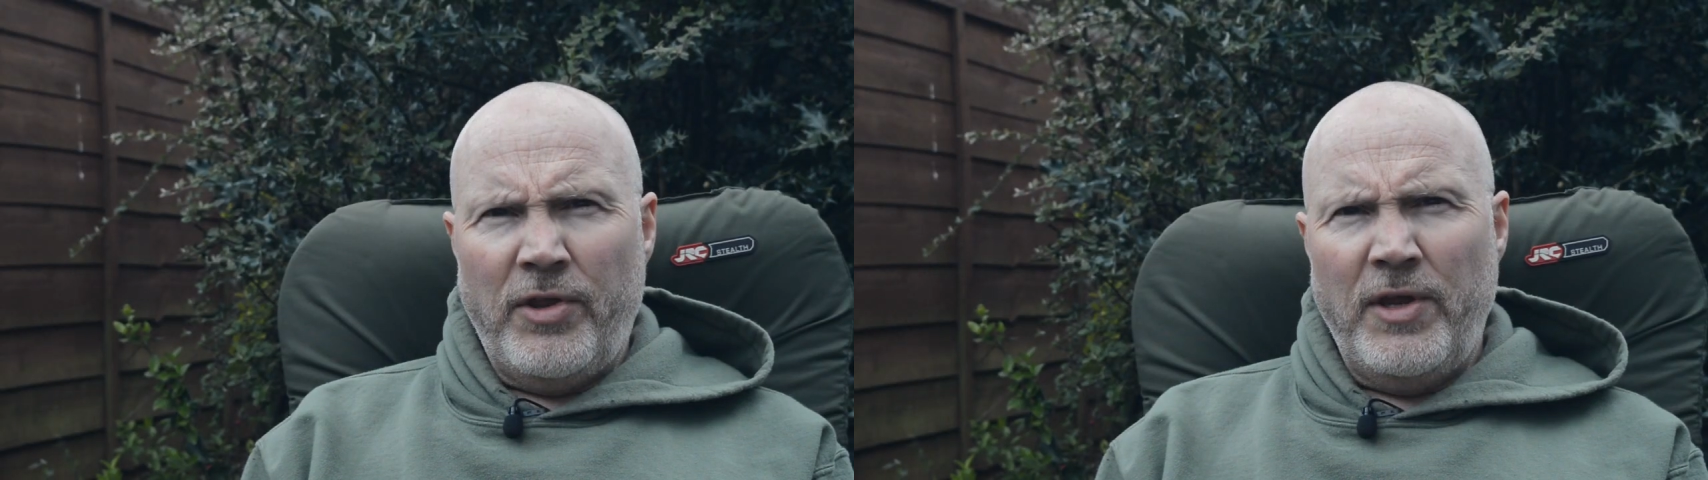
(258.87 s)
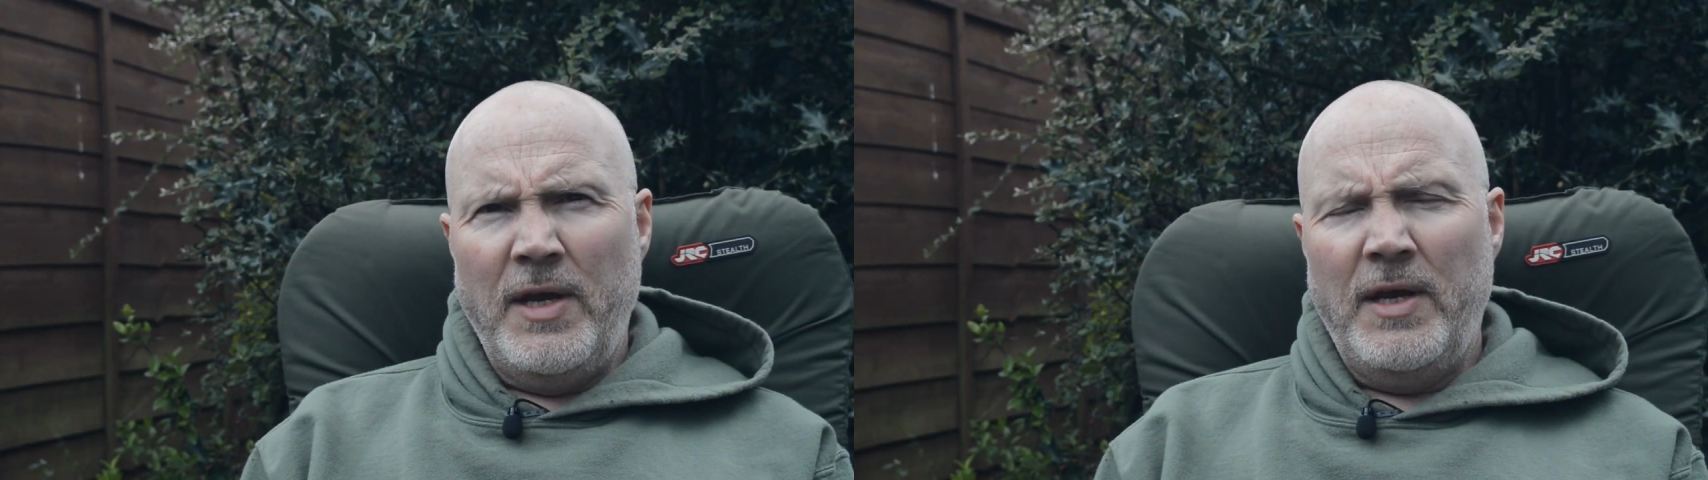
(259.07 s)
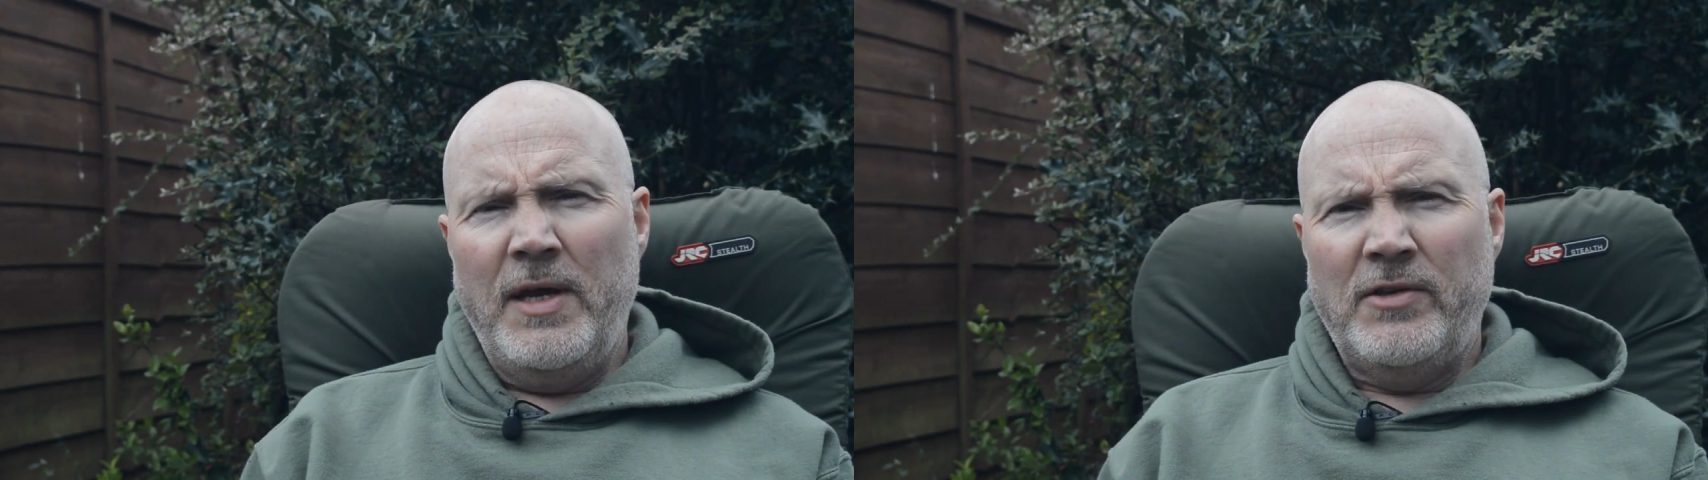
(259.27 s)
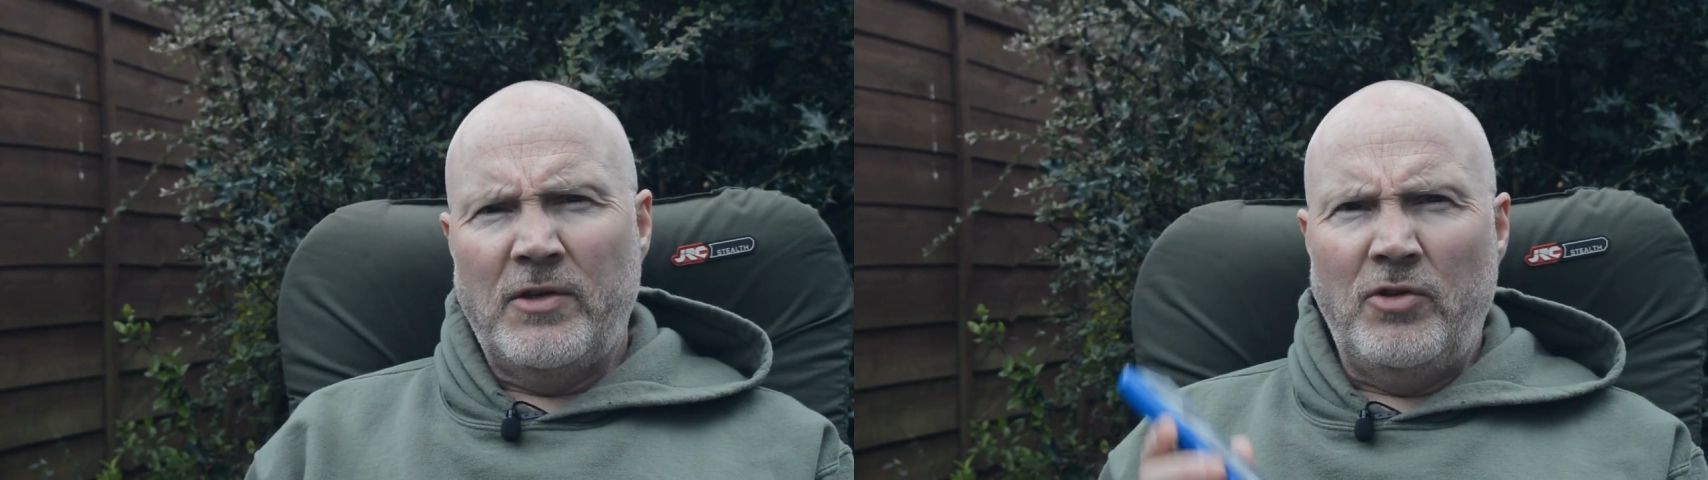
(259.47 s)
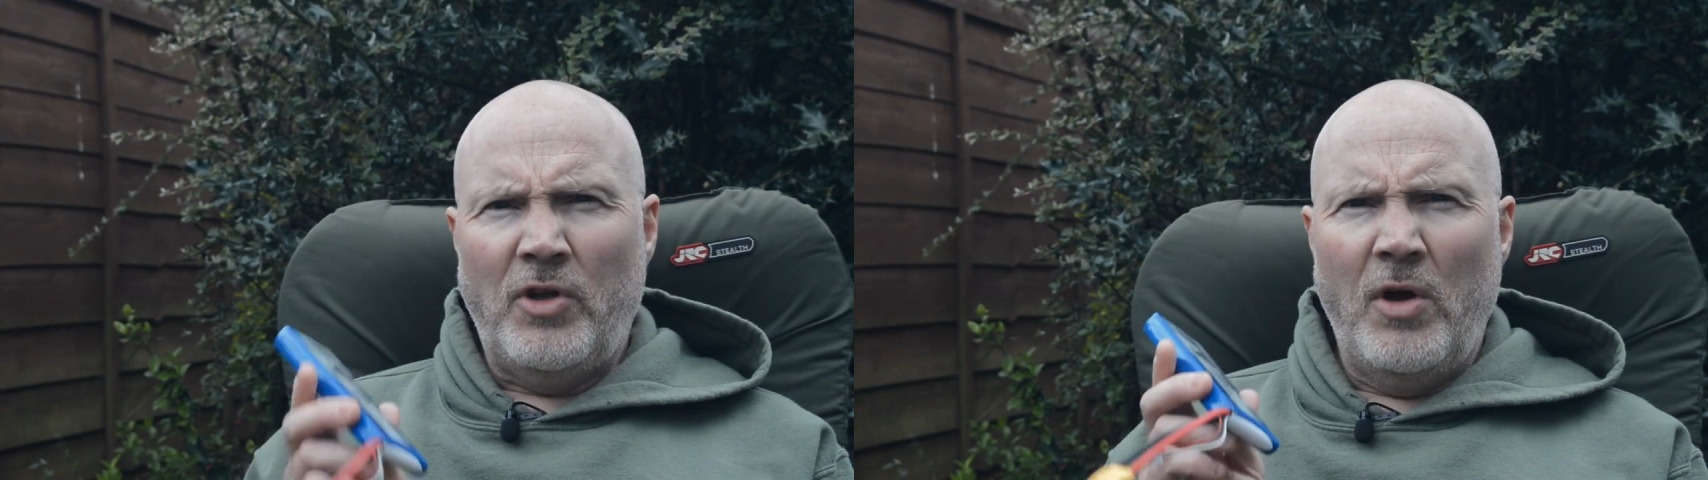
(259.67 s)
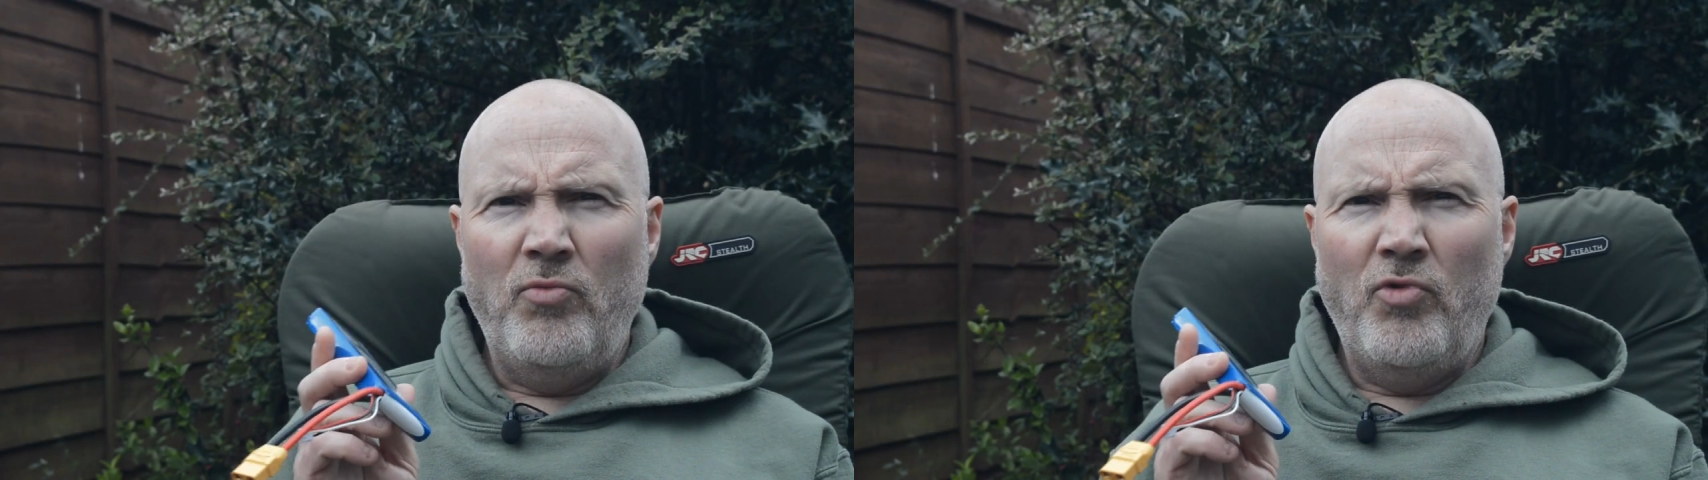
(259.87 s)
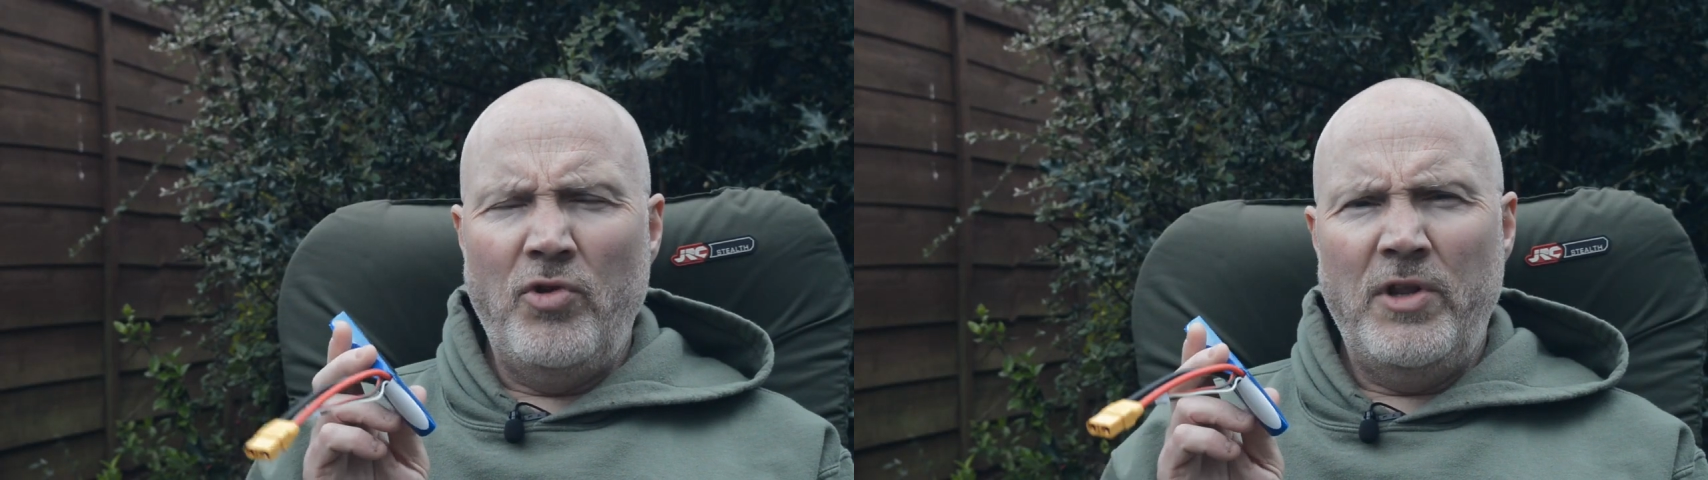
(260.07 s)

thing is, don't run